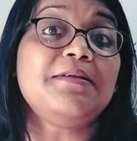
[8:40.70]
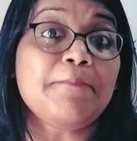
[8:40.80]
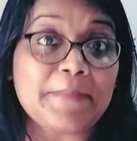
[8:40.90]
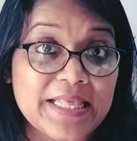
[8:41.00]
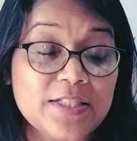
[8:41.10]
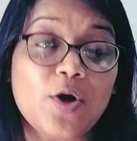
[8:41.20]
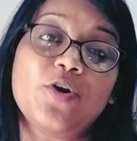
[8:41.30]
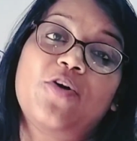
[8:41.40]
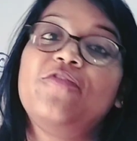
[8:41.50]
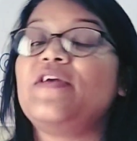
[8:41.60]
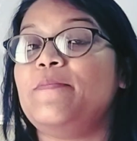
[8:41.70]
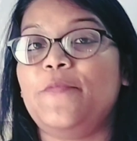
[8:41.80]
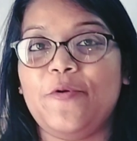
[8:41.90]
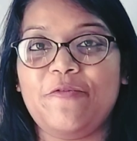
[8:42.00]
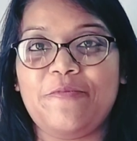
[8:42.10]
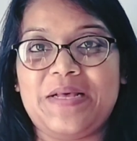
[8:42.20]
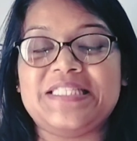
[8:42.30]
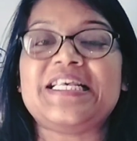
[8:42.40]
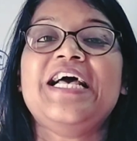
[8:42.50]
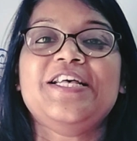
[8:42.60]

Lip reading: method of improvements.